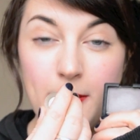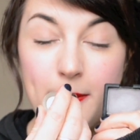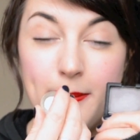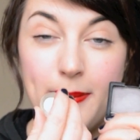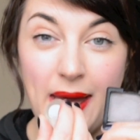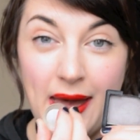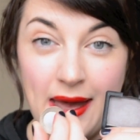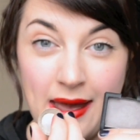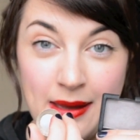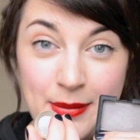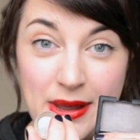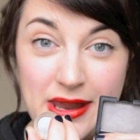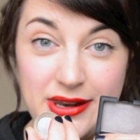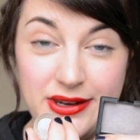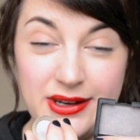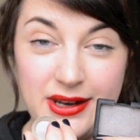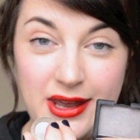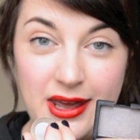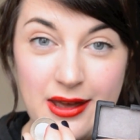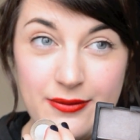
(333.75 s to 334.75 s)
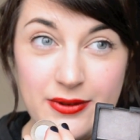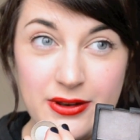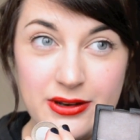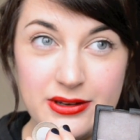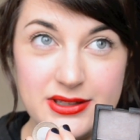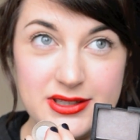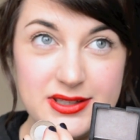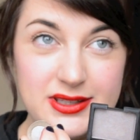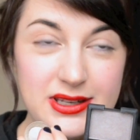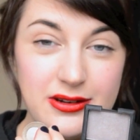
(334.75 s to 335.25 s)
Pair made in heaven.
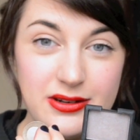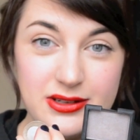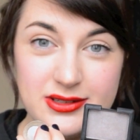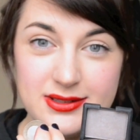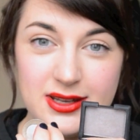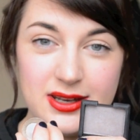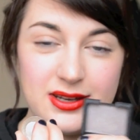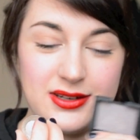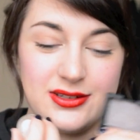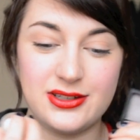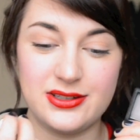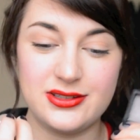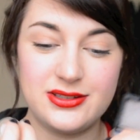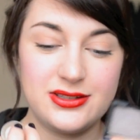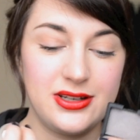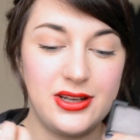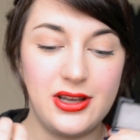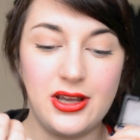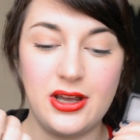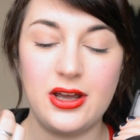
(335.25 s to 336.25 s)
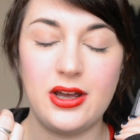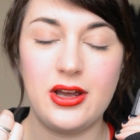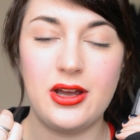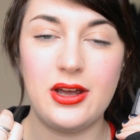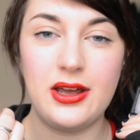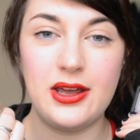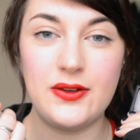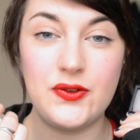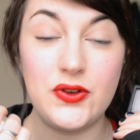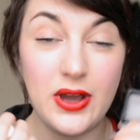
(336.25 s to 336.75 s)
Seriously, just
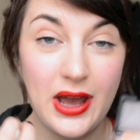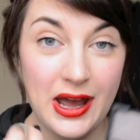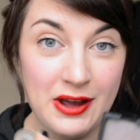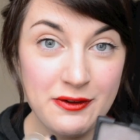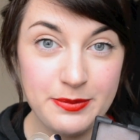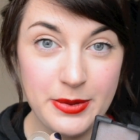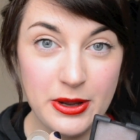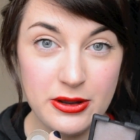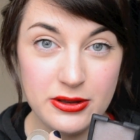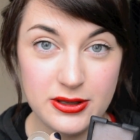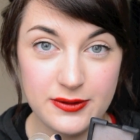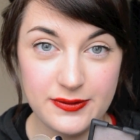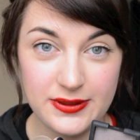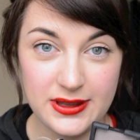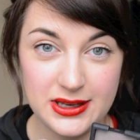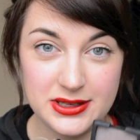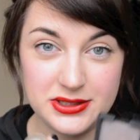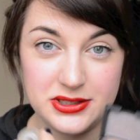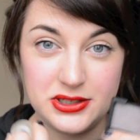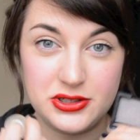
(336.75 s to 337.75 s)
if you have both of these,